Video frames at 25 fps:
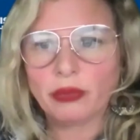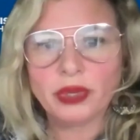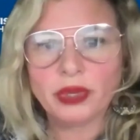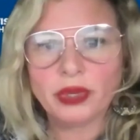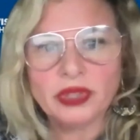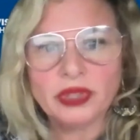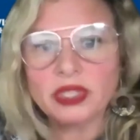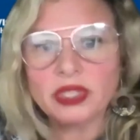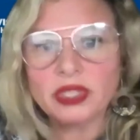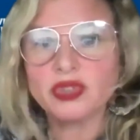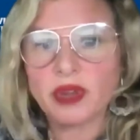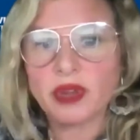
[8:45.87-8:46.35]

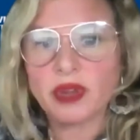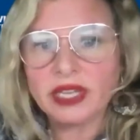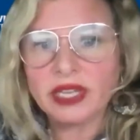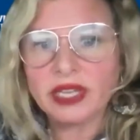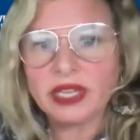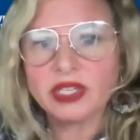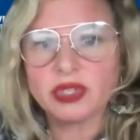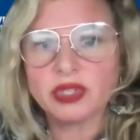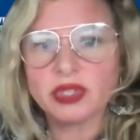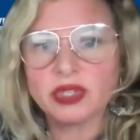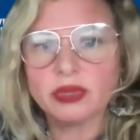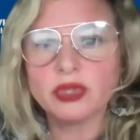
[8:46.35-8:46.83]
really
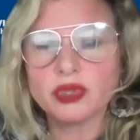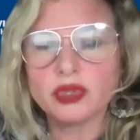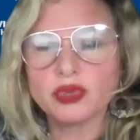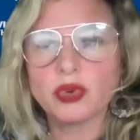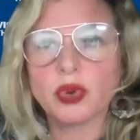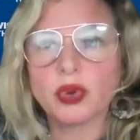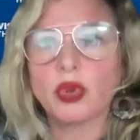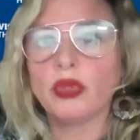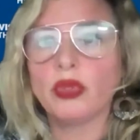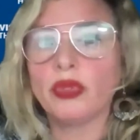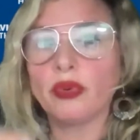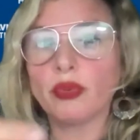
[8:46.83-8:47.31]
trying to
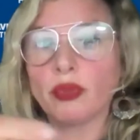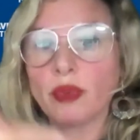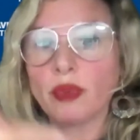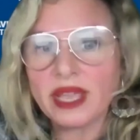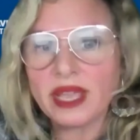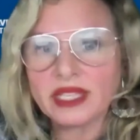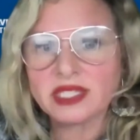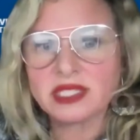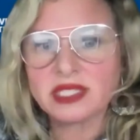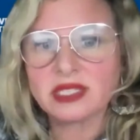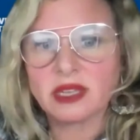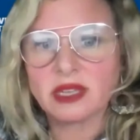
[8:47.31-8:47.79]
control the
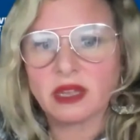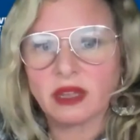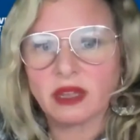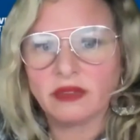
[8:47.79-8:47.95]
rest